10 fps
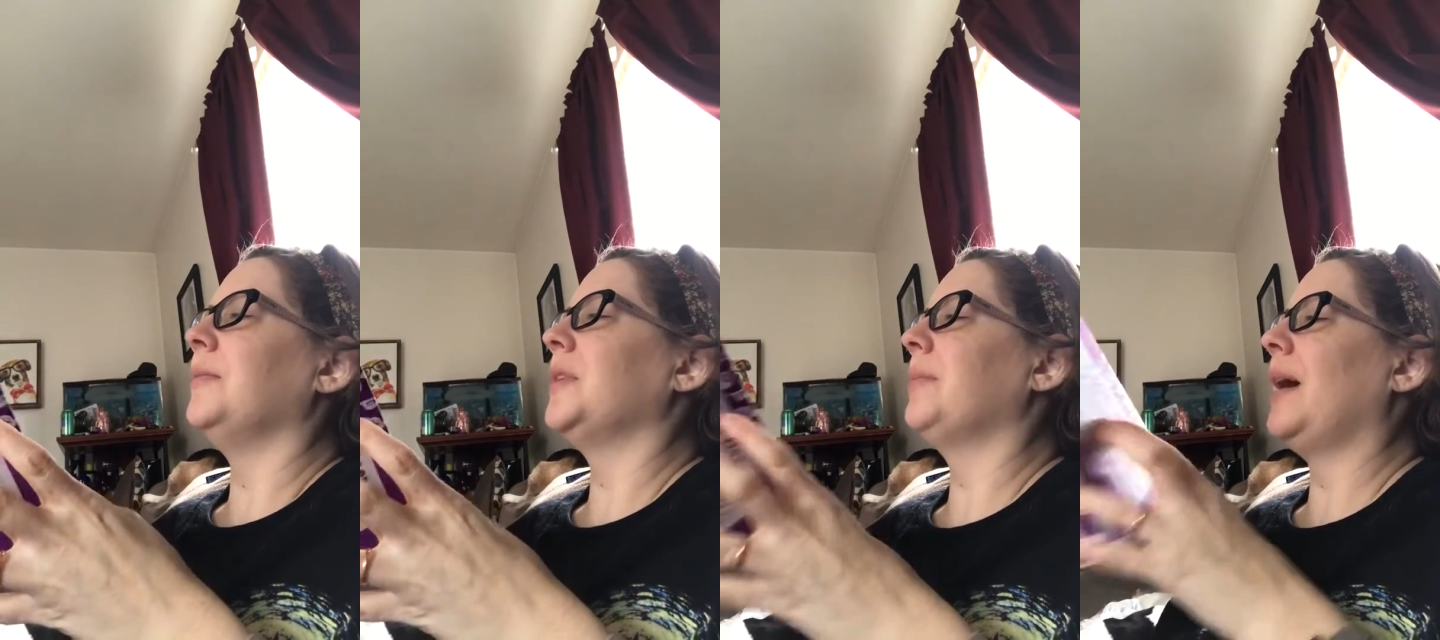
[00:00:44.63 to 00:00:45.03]

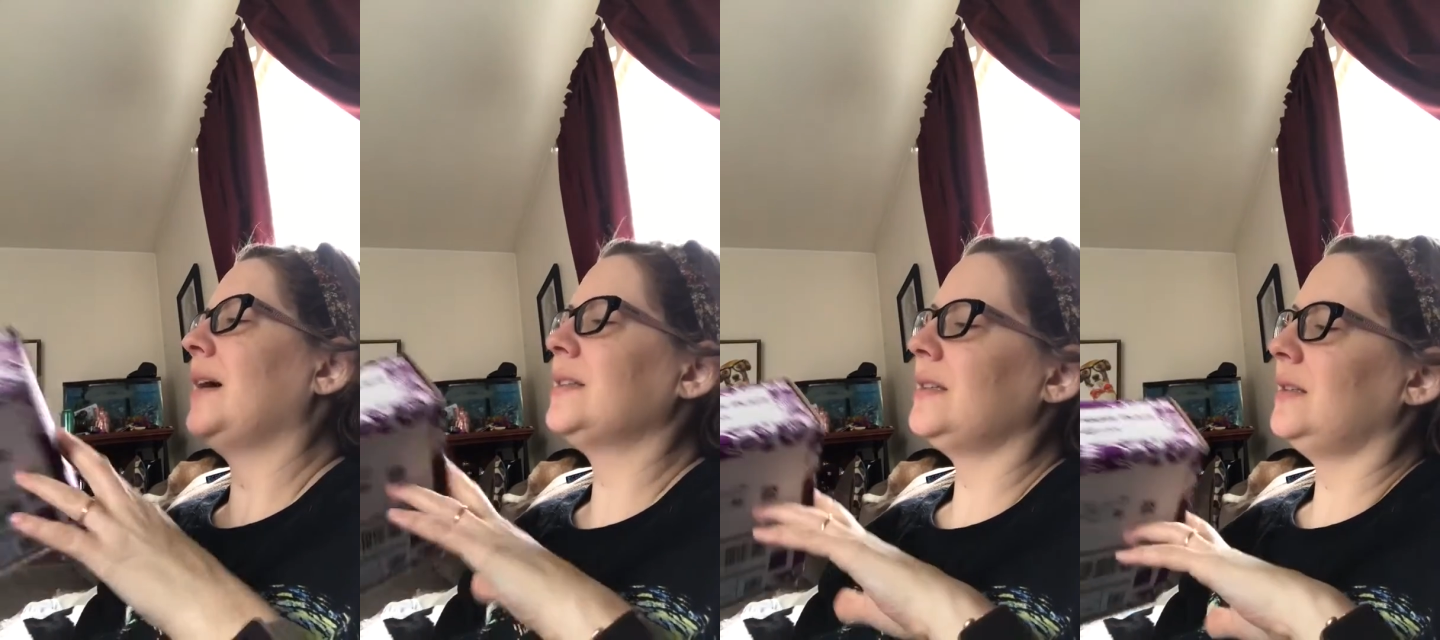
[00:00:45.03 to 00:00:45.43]
The
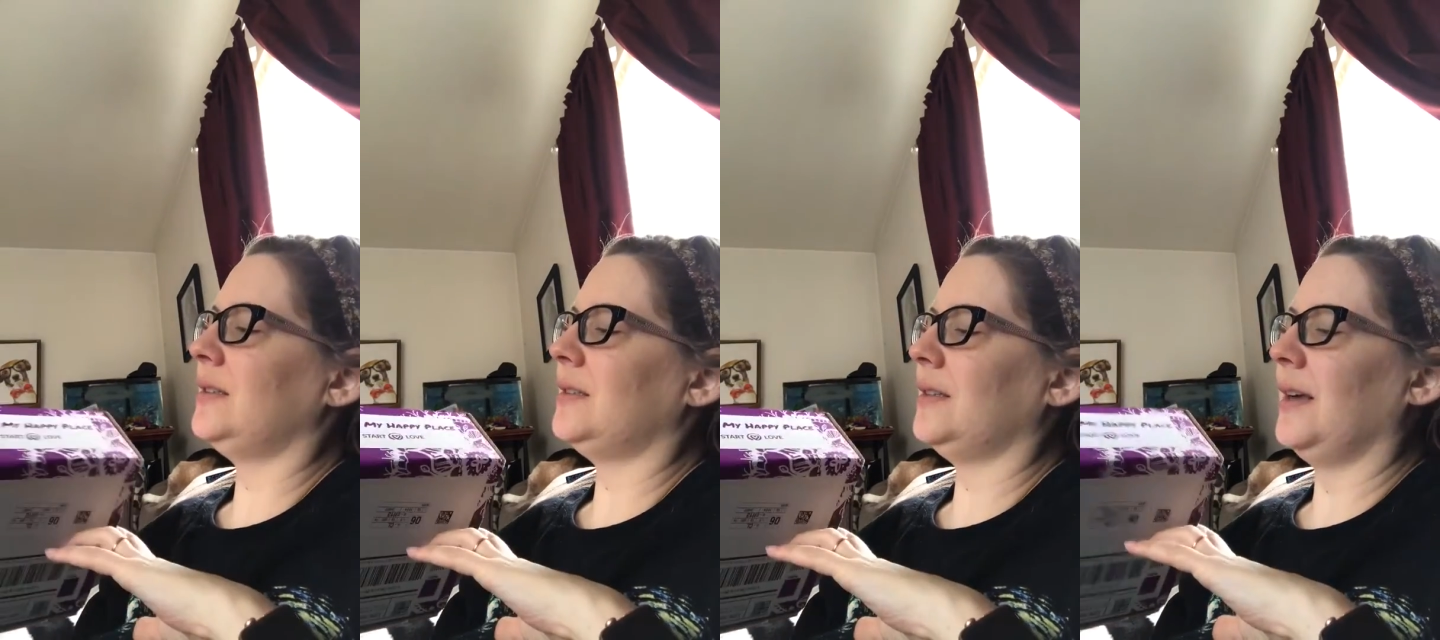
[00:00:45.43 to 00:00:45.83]
box
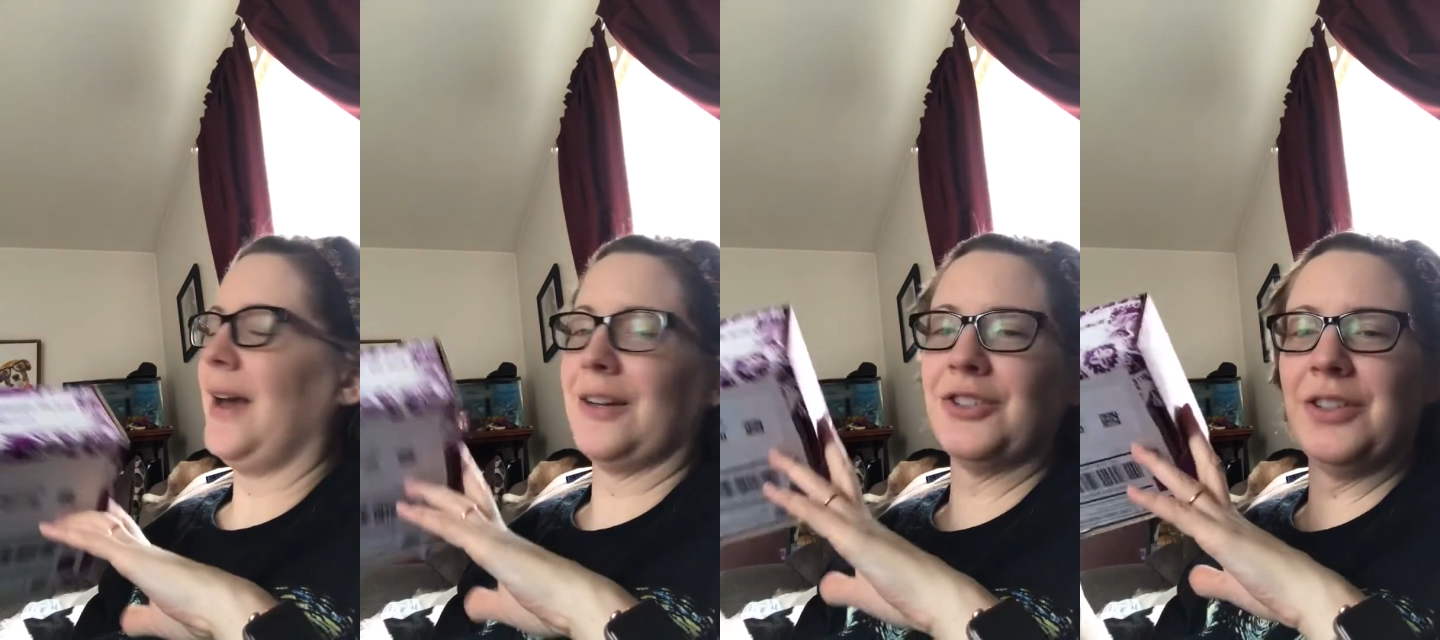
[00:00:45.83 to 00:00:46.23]
is
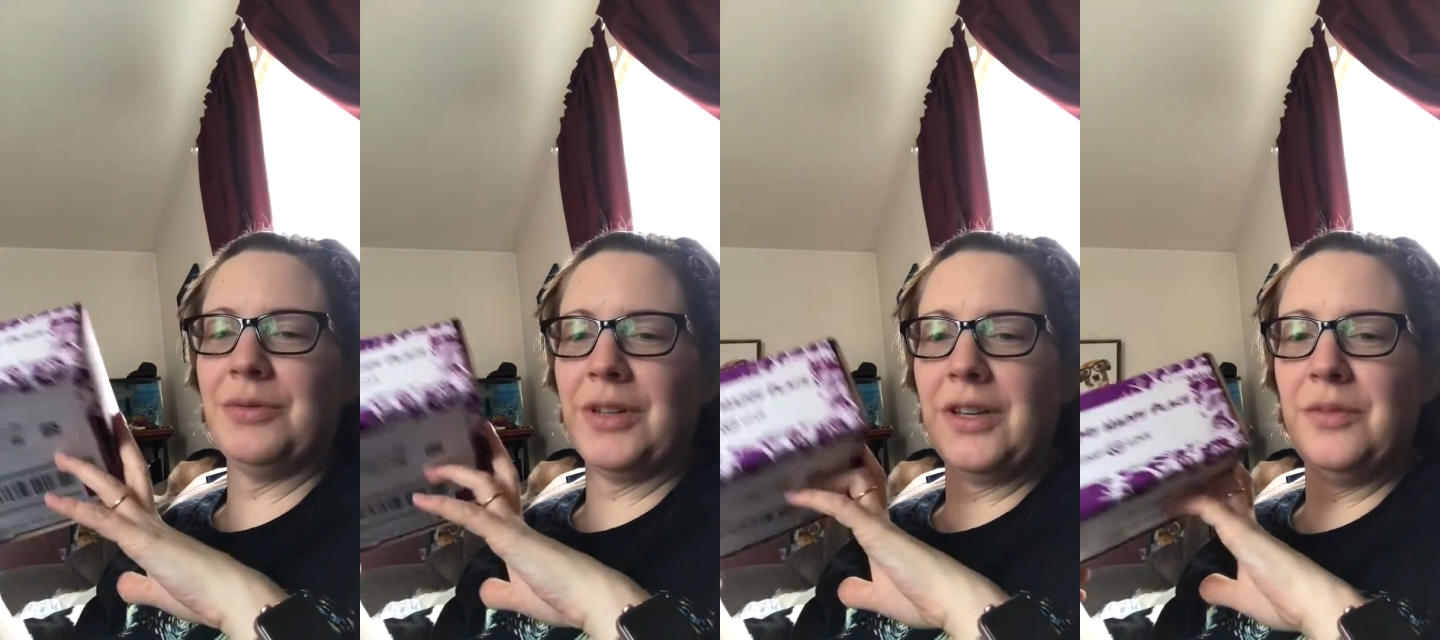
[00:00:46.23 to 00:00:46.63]
actually
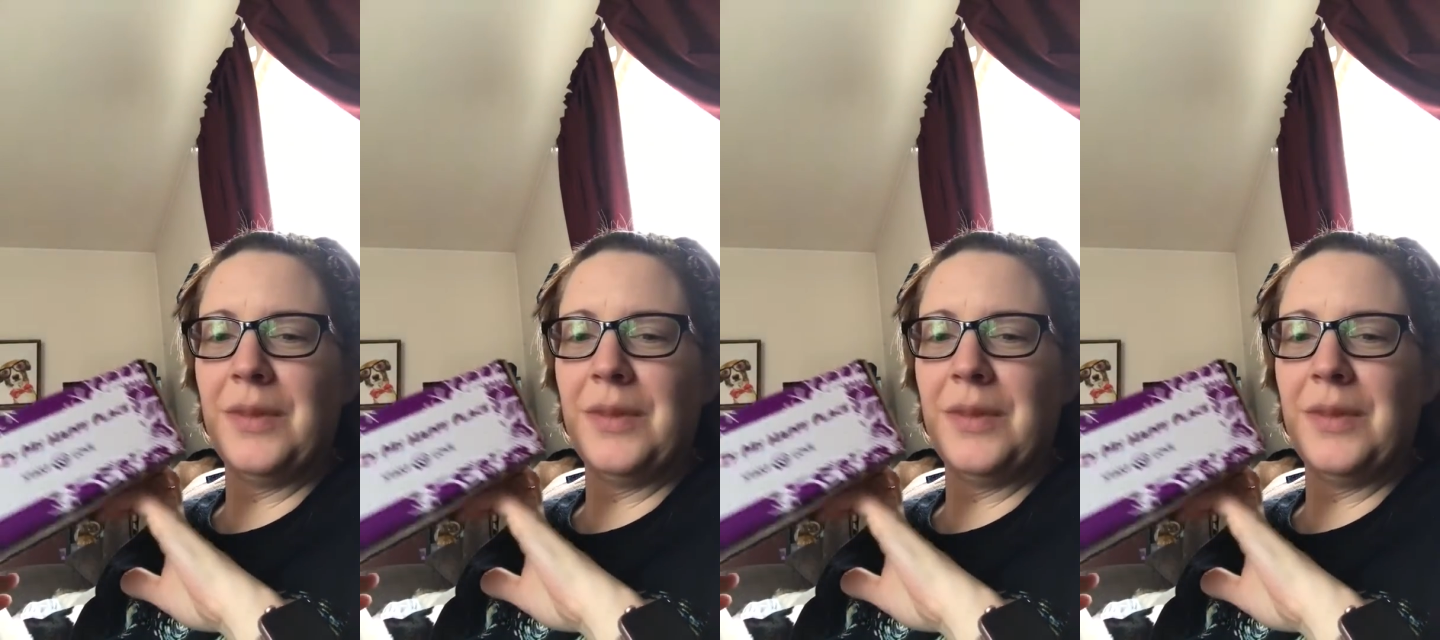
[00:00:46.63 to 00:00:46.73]
really cute,